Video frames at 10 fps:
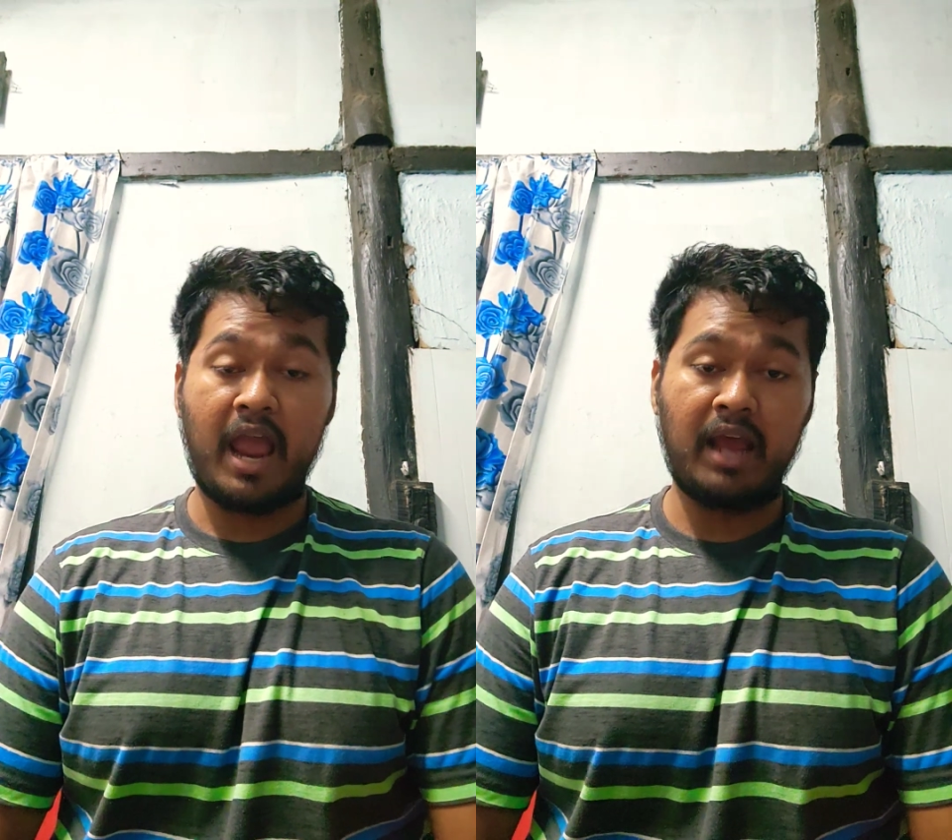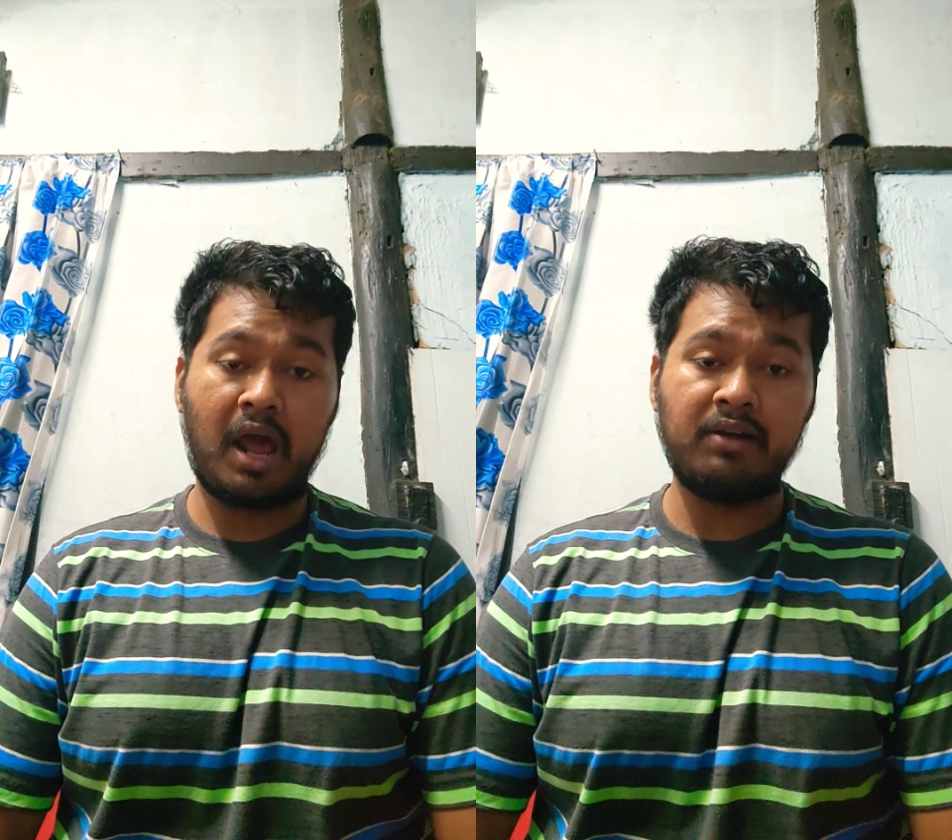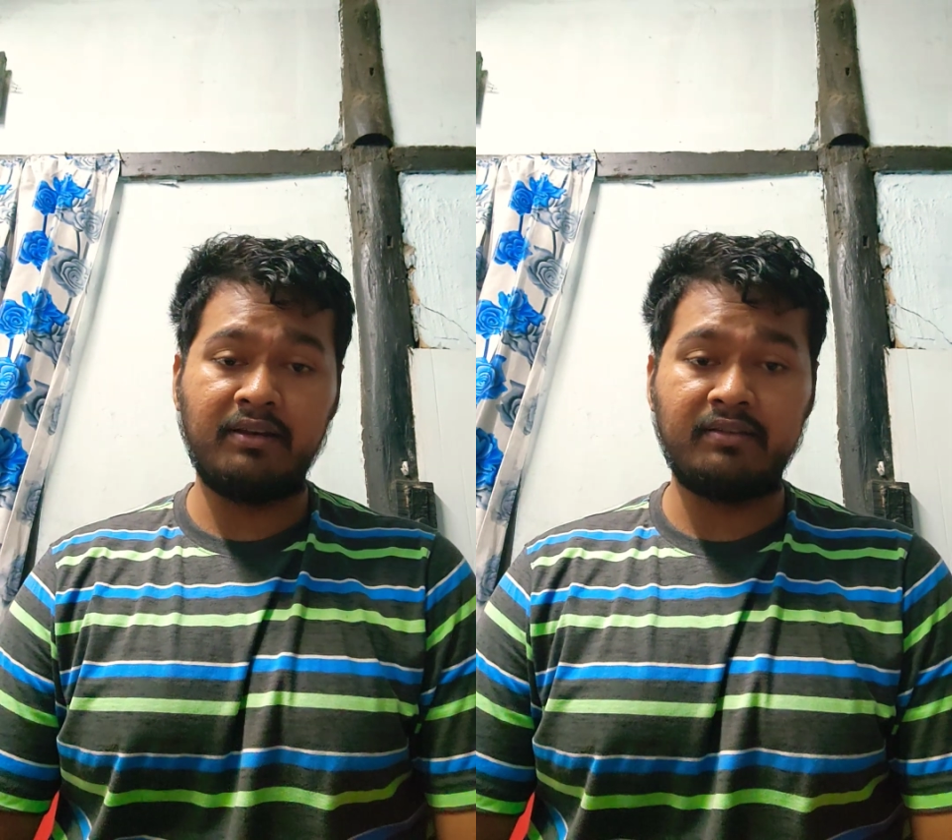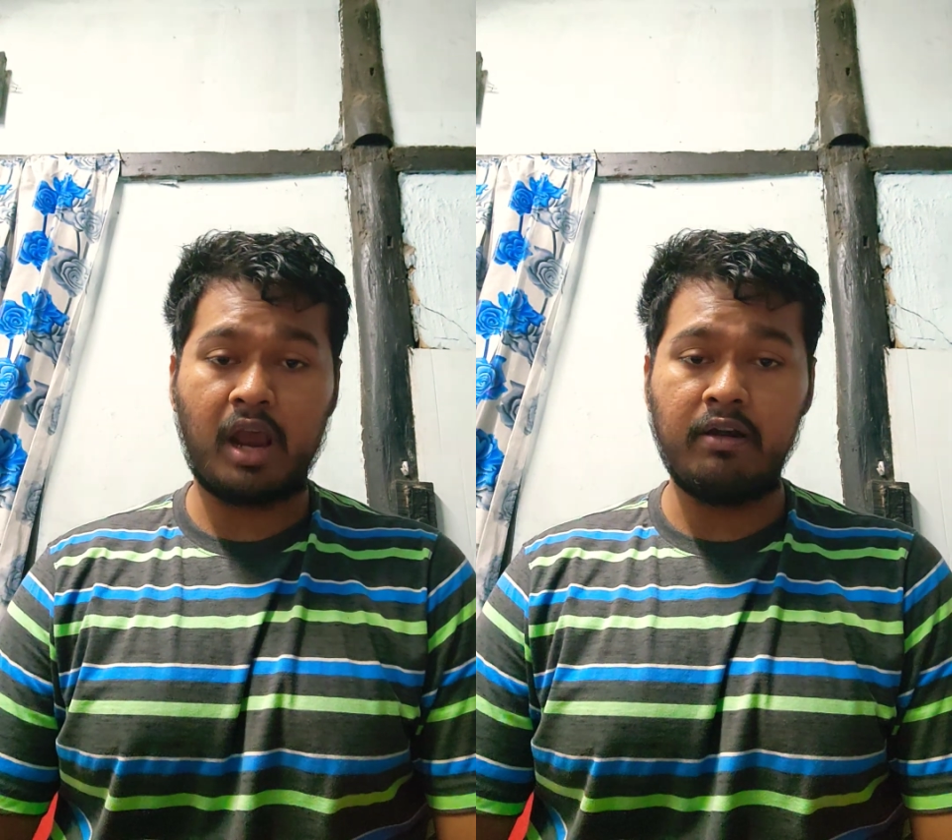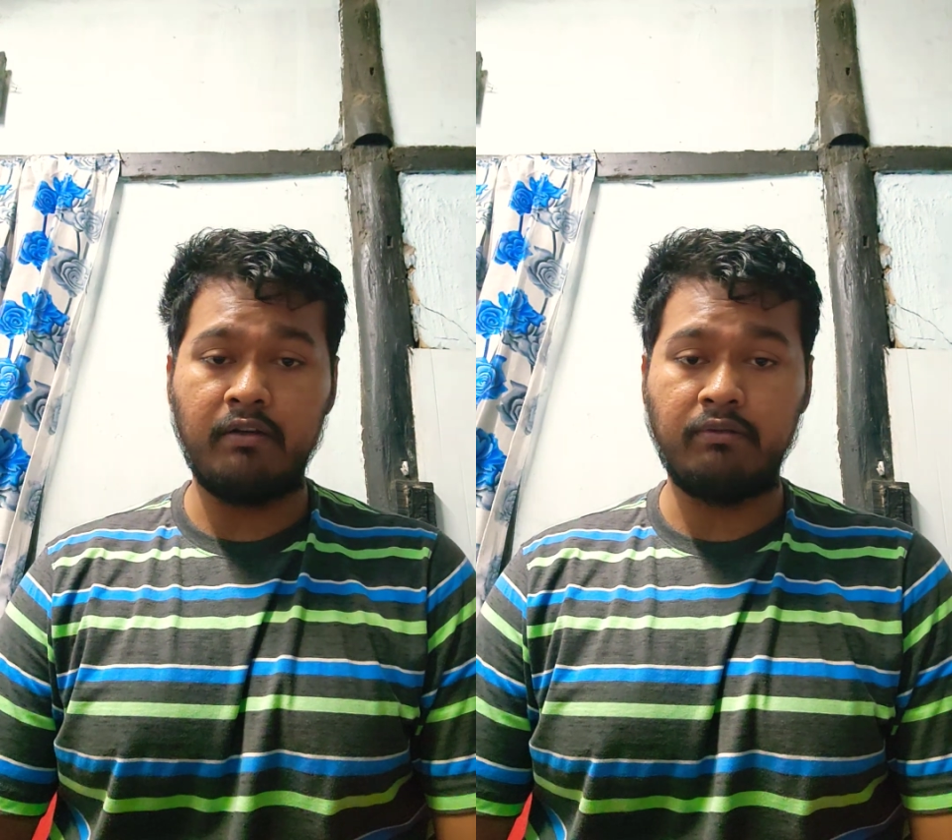and
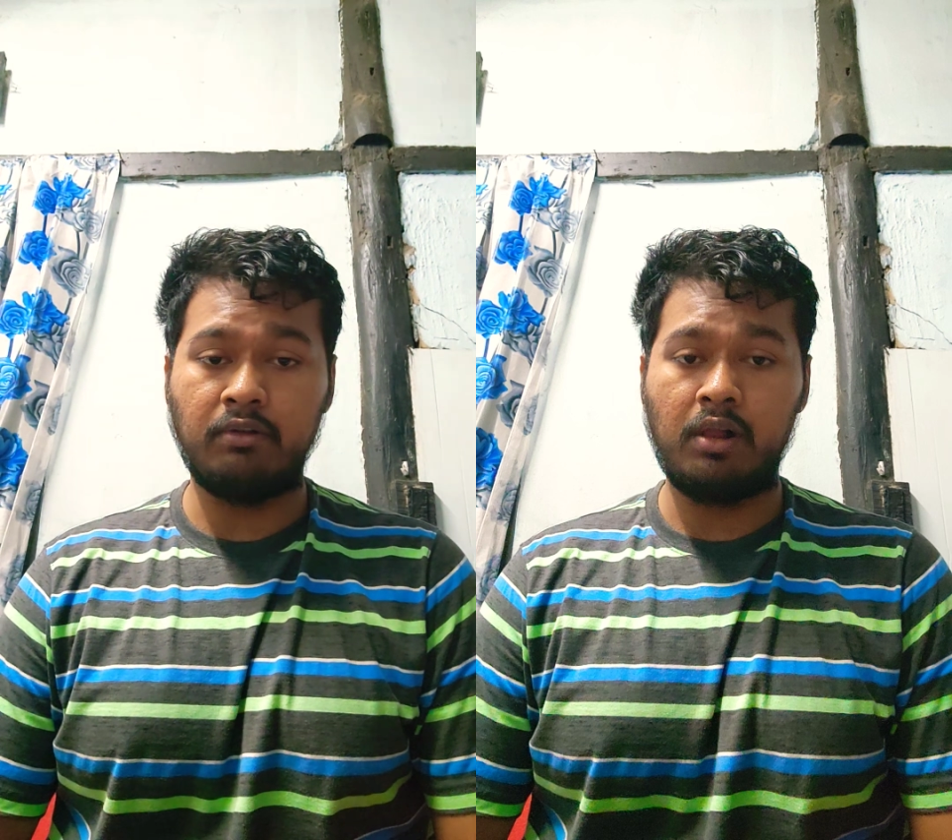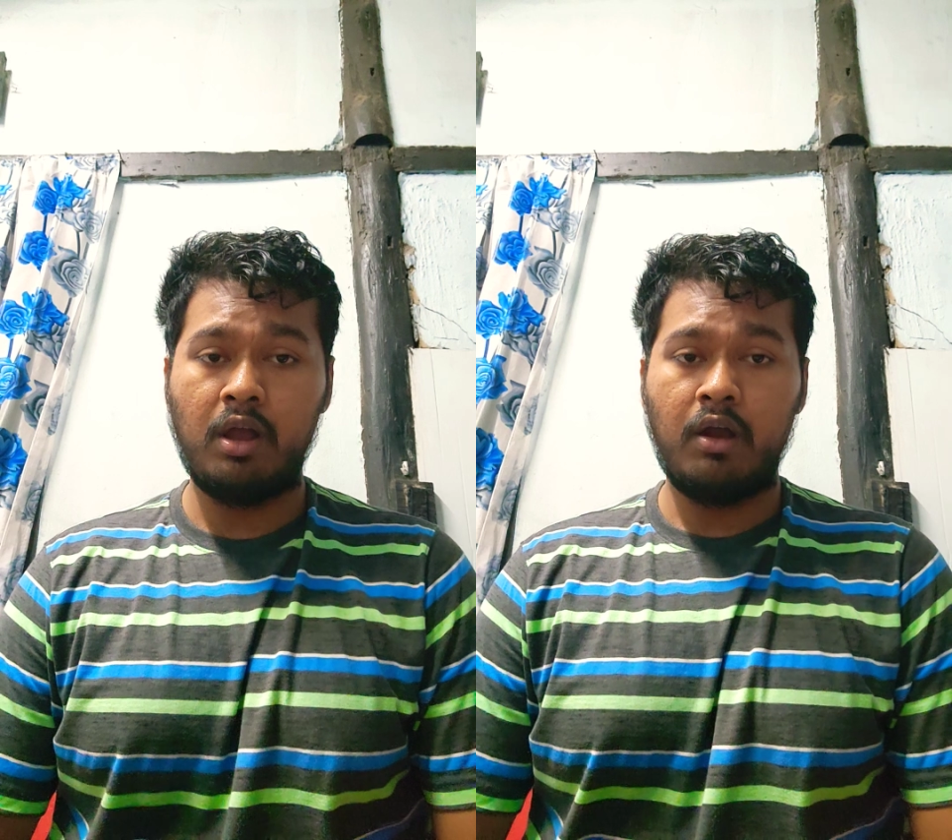undesirable